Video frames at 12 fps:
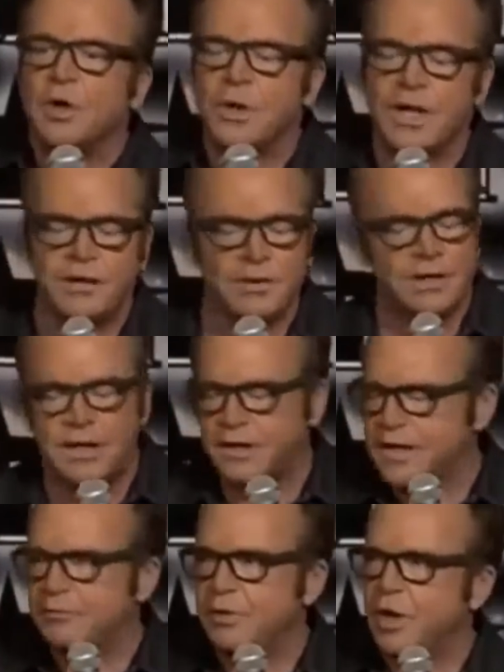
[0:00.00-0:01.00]
We
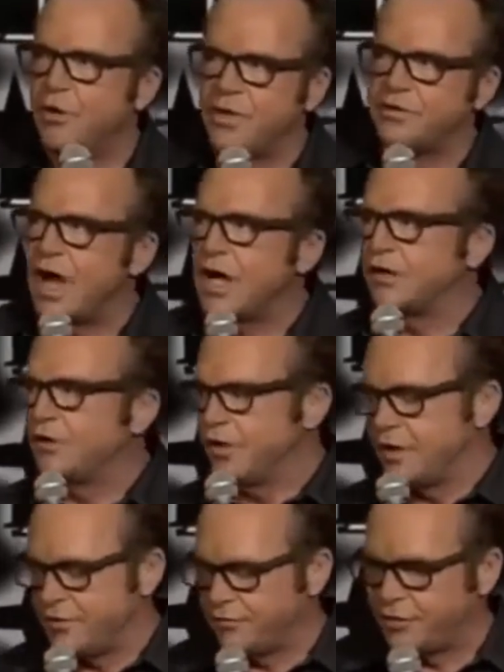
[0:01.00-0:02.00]
go to the doctor,
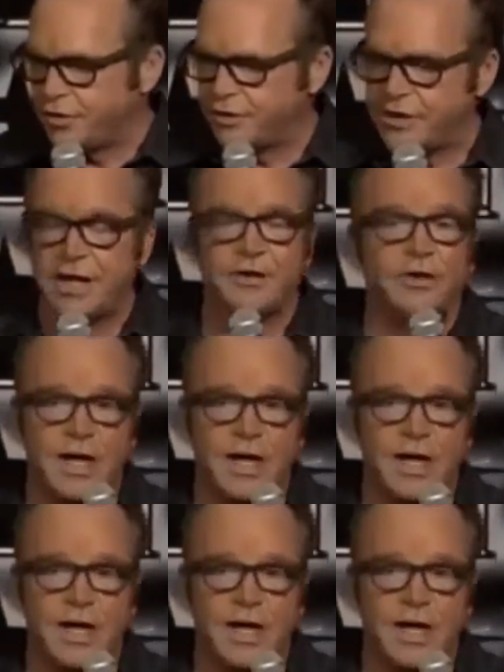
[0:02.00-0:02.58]
the fertility doctor,